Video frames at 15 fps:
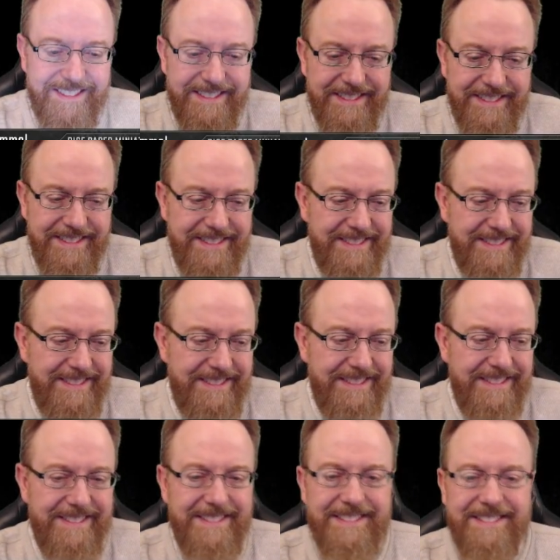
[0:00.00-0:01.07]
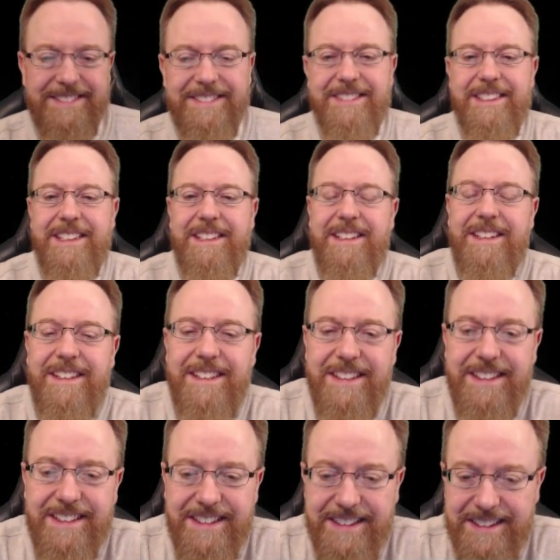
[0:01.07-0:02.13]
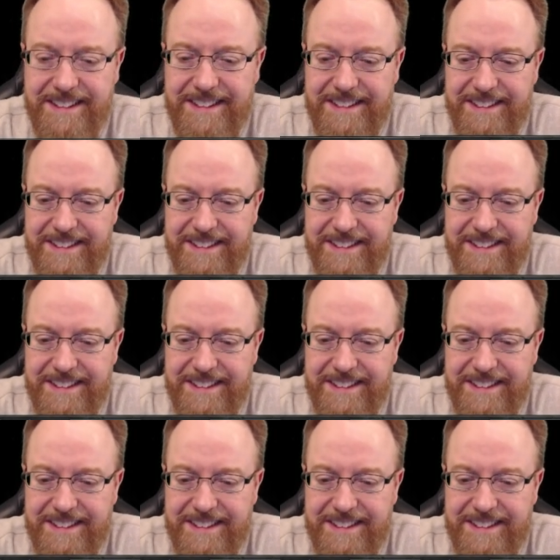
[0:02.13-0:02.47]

(no one is talking)